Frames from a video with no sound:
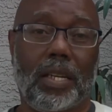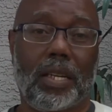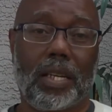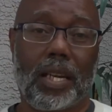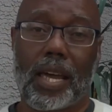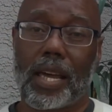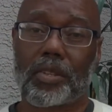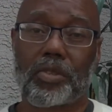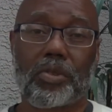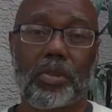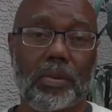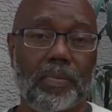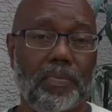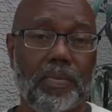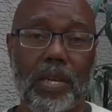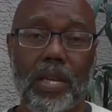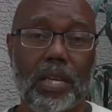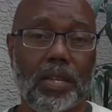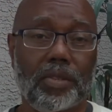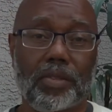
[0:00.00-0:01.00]
It actually
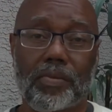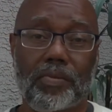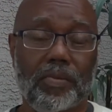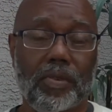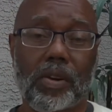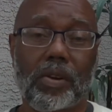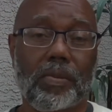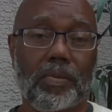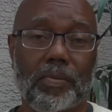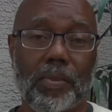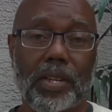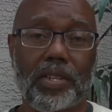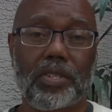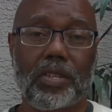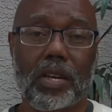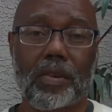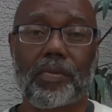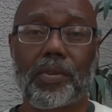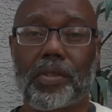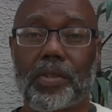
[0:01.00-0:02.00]
means very
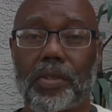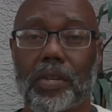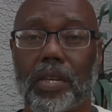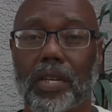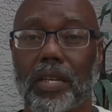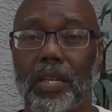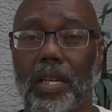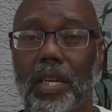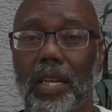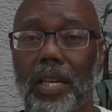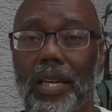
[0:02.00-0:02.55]
much everything,